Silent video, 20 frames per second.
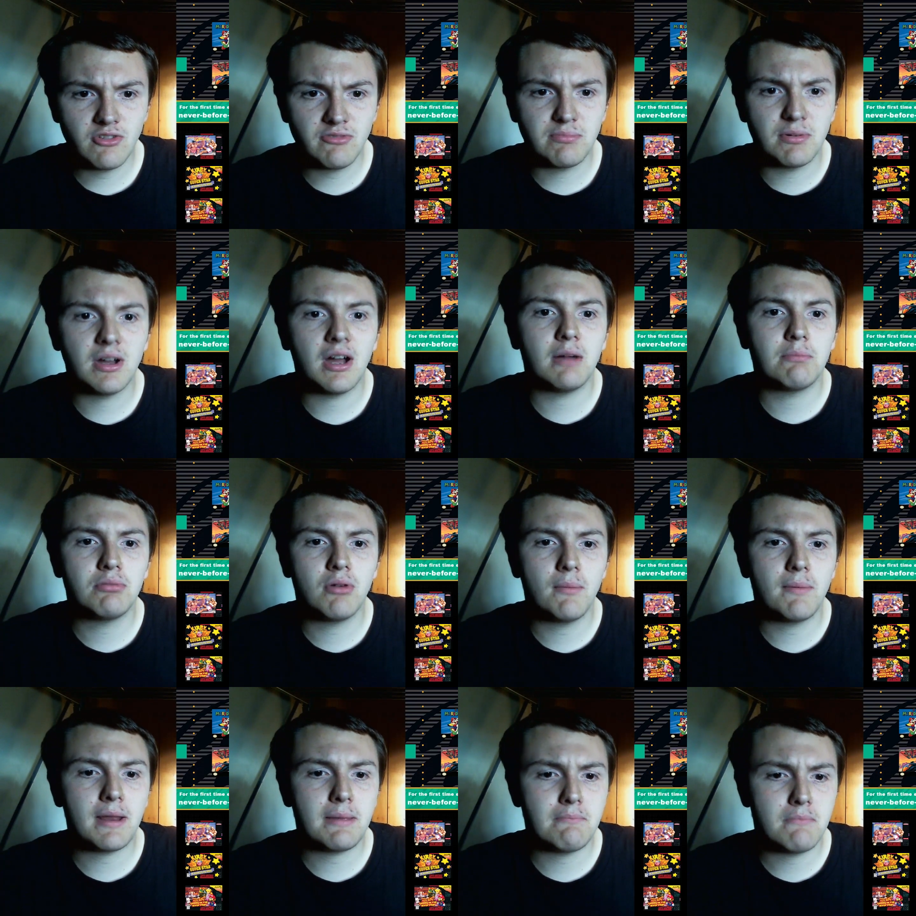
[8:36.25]
but I
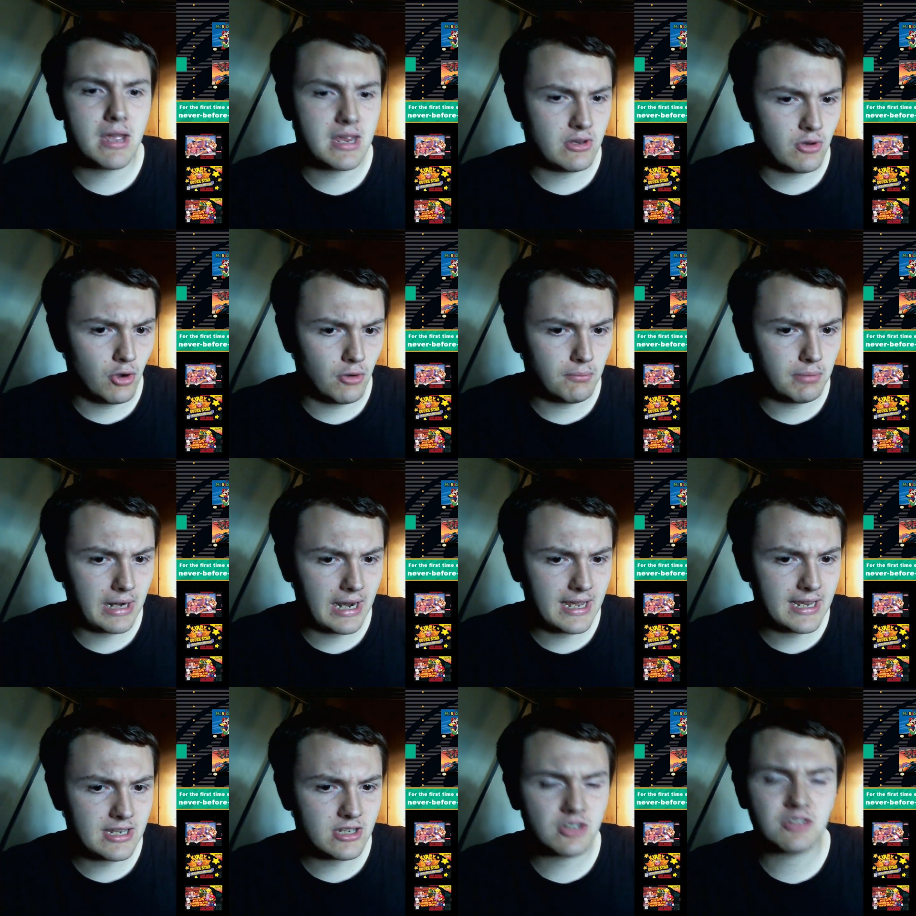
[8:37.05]
probably may not
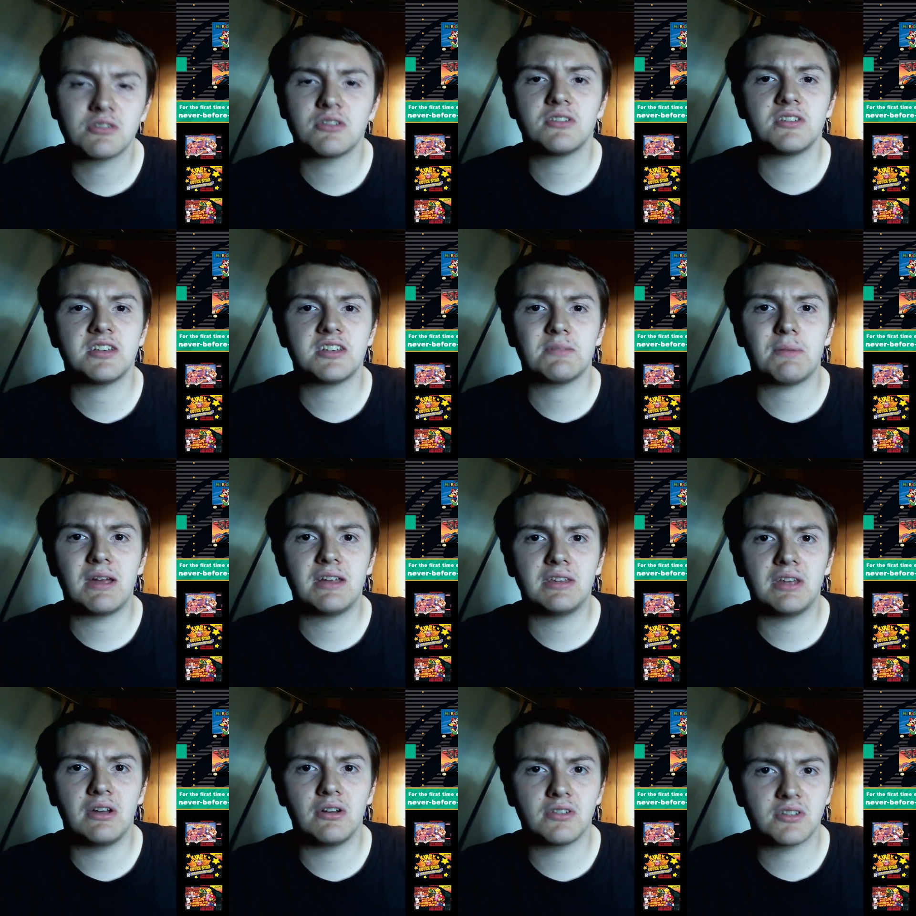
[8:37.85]
play just because it's a pain in
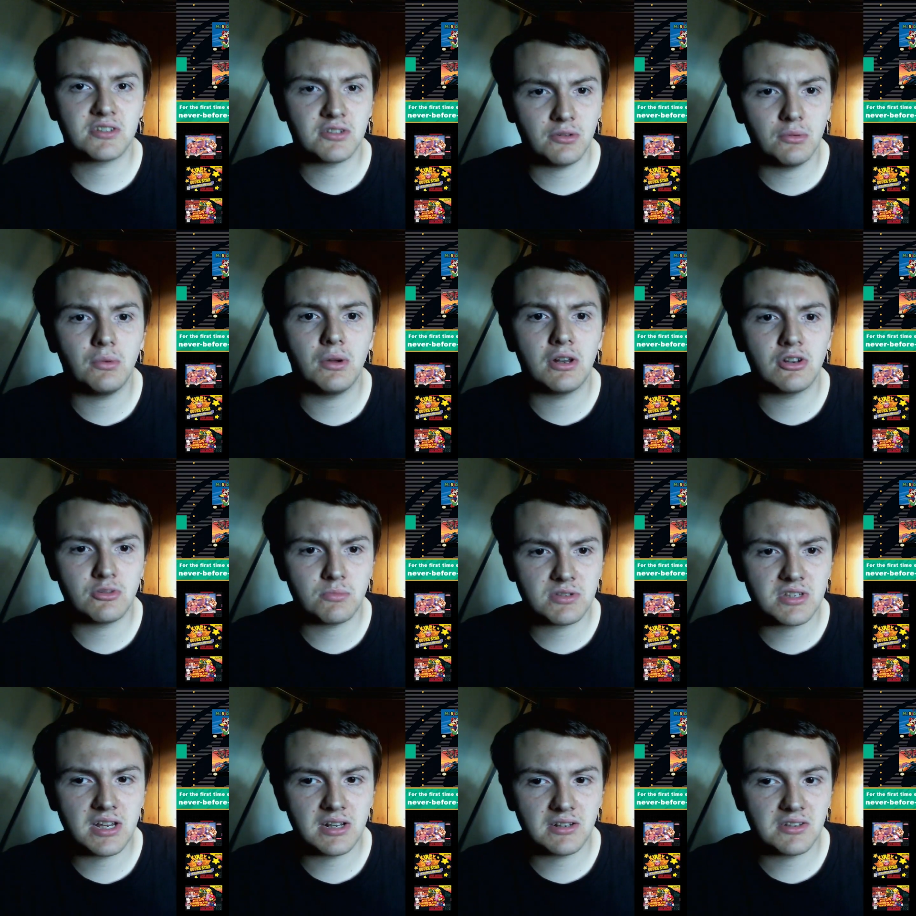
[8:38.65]
the arse to
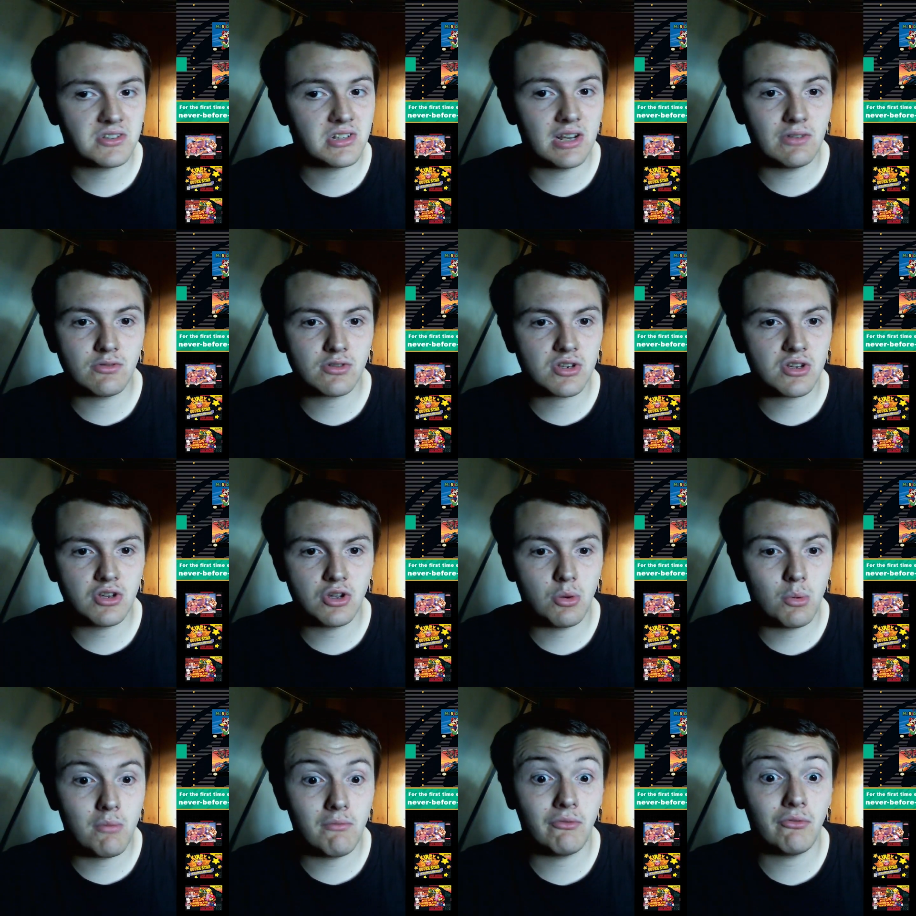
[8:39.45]
100% because levels can go
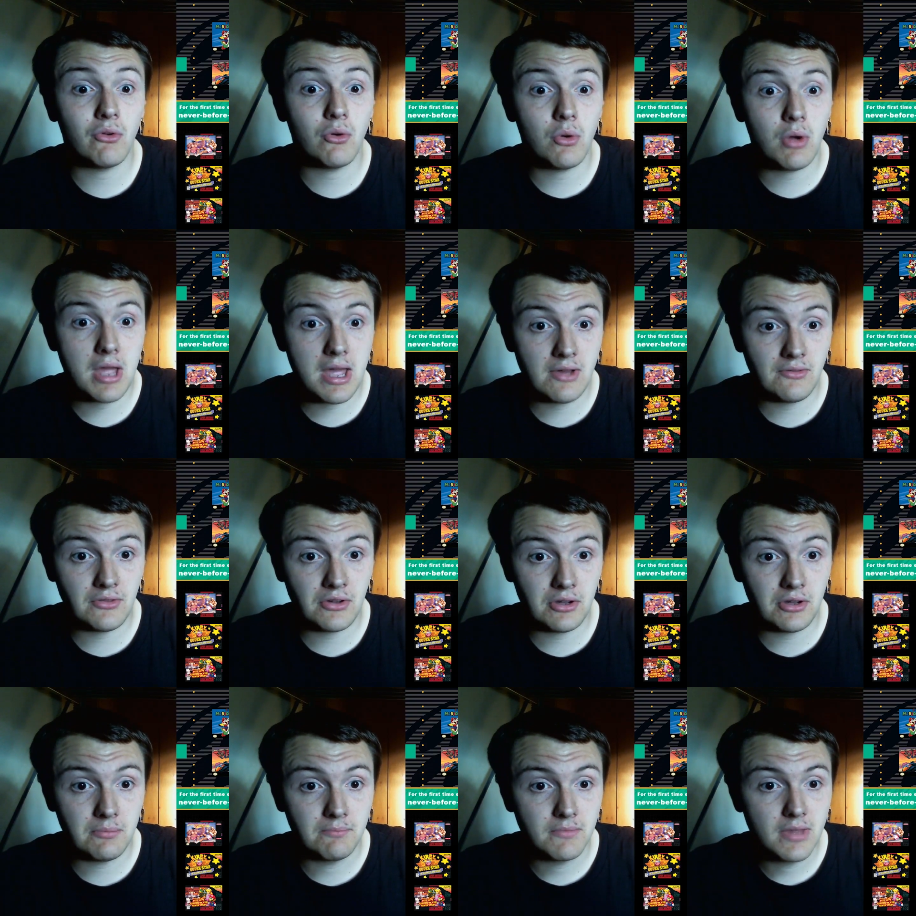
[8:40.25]
on
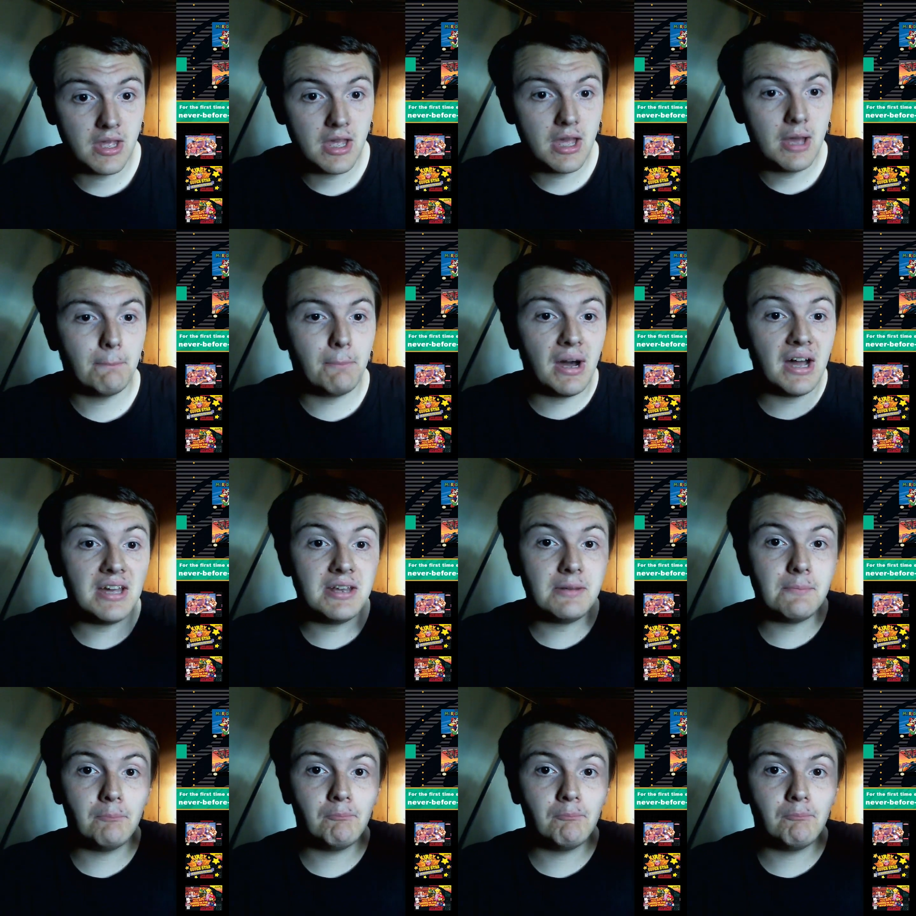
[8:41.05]
forever. But